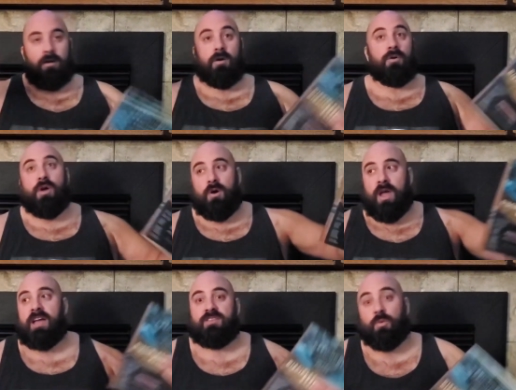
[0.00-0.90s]
oh no,
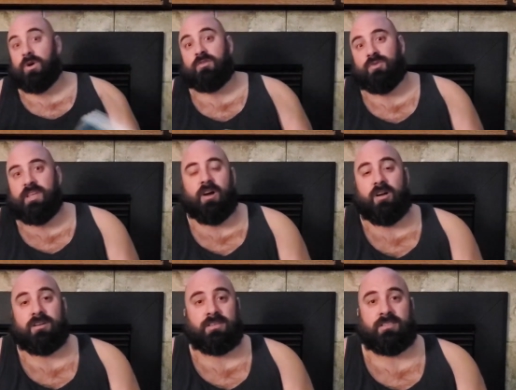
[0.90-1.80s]
I had to work really
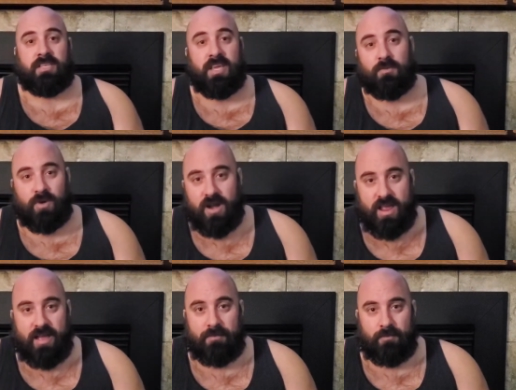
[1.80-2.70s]
hard to get where
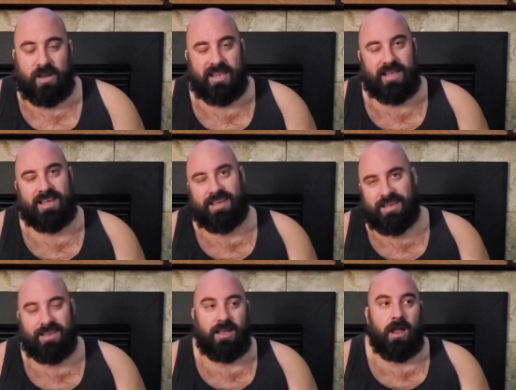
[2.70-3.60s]
I am, right? Ah,